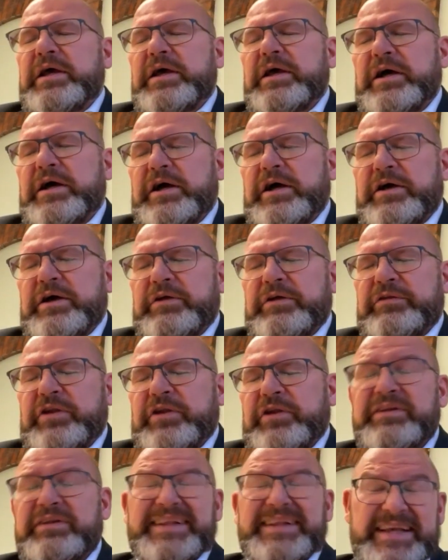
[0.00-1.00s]

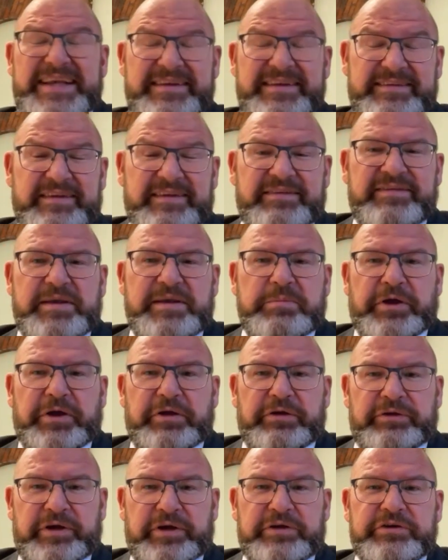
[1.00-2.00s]
not least in
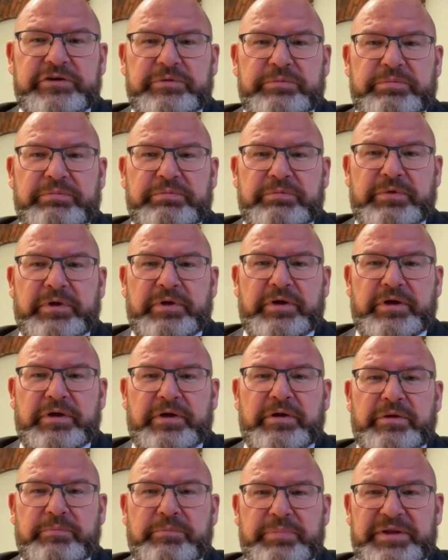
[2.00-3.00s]
semiconductor
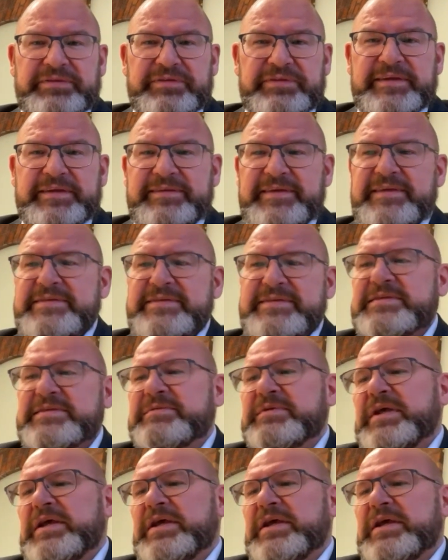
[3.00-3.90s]
businesses.